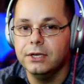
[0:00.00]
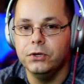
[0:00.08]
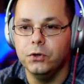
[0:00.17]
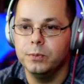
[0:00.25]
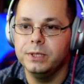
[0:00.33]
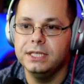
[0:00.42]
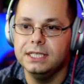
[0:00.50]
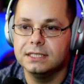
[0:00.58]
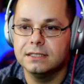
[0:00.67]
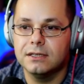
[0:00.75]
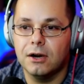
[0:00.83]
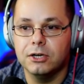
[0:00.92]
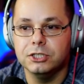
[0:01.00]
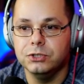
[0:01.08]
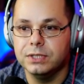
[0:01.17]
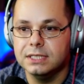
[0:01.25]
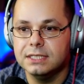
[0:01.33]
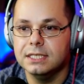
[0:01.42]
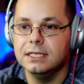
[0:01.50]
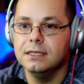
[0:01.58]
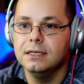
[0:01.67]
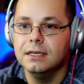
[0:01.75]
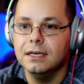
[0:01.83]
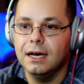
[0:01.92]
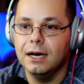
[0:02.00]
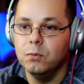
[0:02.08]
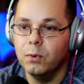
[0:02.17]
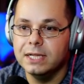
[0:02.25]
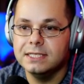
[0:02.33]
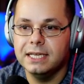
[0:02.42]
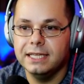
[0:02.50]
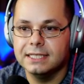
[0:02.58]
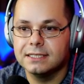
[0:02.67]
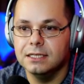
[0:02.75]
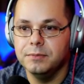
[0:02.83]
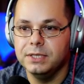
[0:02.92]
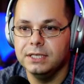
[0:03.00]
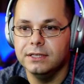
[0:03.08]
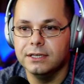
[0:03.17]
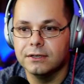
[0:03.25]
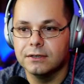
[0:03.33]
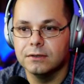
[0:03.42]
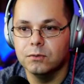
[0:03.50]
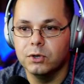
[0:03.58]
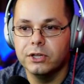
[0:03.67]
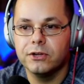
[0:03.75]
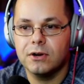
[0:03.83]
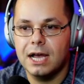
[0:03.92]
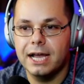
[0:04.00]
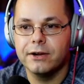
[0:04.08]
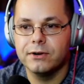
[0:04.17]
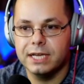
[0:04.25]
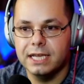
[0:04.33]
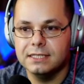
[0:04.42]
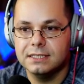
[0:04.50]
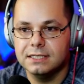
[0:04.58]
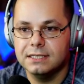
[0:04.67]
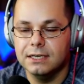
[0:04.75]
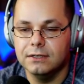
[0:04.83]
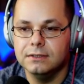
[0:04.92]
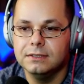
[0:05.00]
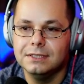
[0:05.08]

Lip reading: Normally, these cards you can see on Wednesday, that's going to be one of their higher days to sell.